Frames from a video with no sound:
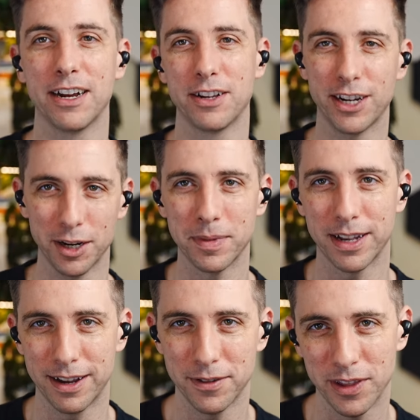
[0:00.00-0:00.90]
on a
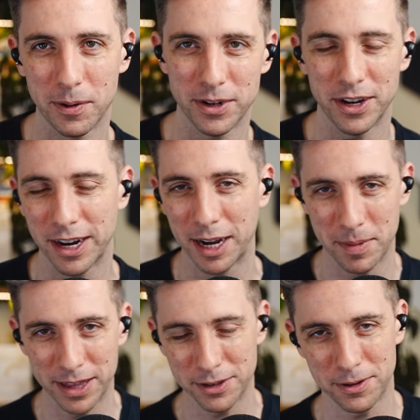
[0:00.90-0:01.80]
human level that we're talking
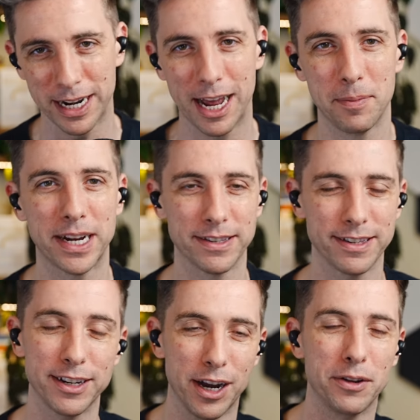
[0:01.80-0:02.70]
about this right now
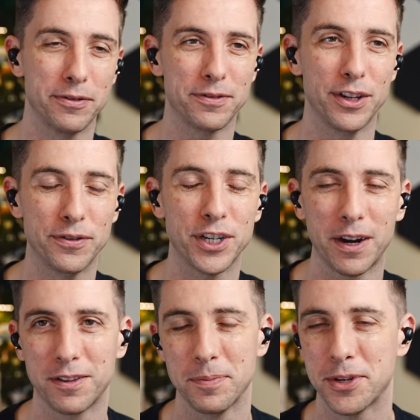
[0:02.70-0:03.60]
because you know you've you've
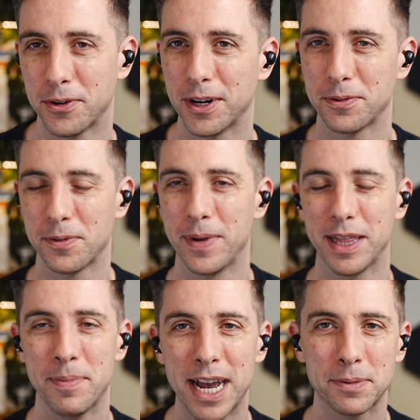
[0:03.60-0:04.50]
shared some stories with me
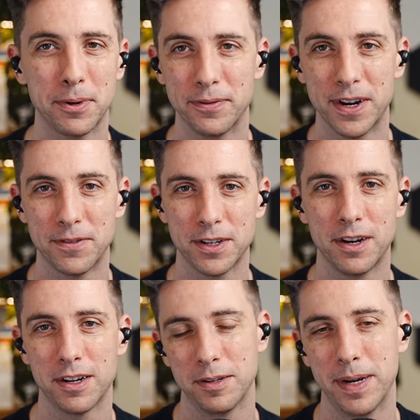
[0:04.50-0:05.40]
in the past but we've never
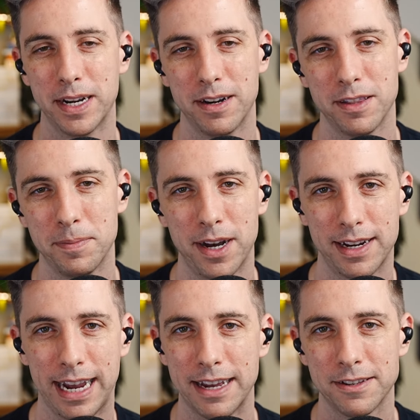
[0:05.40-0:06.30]
talked about it on the
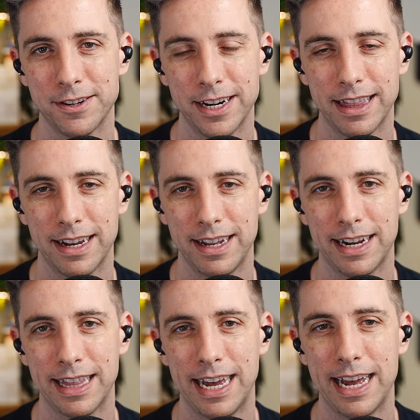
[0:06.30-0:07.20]
podcast or anything
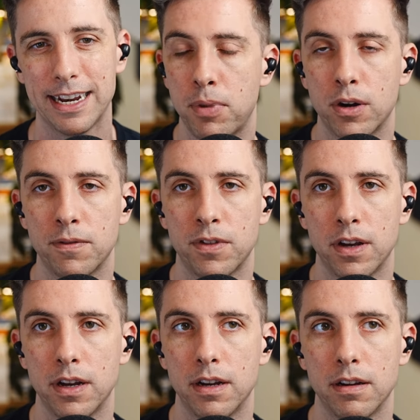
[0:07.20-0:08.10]
like that part of
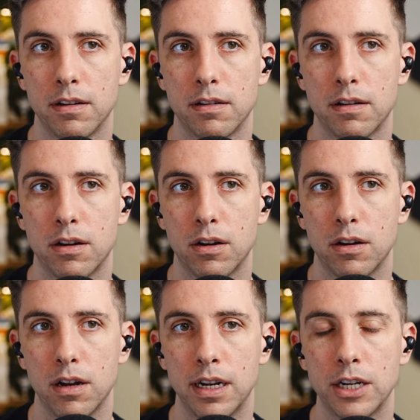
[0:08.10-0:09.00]
the
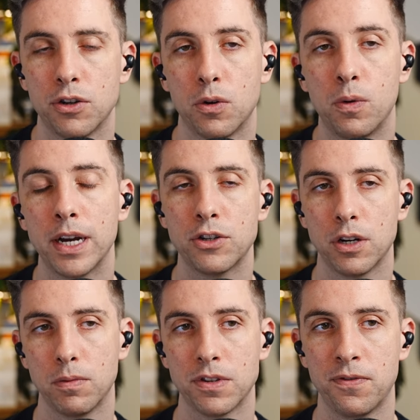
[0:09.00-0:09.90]
initial
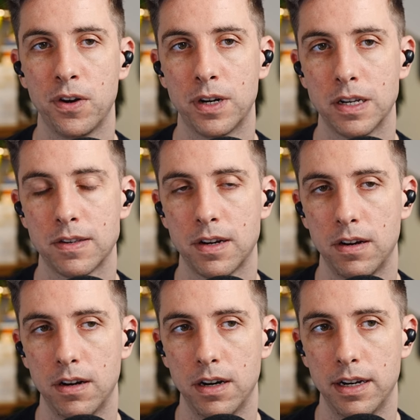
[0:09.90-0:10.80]
question was focused
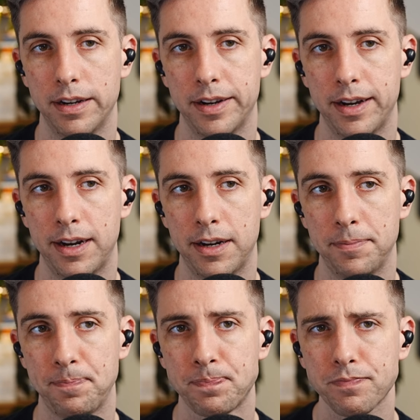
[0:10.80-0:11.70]
on
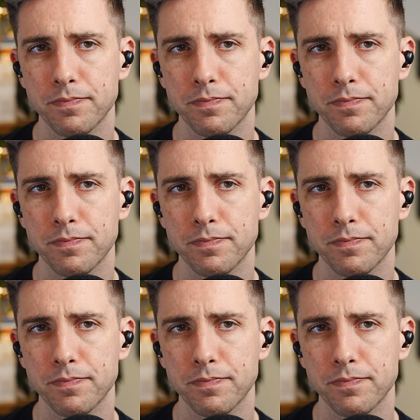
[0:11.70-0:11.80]
um,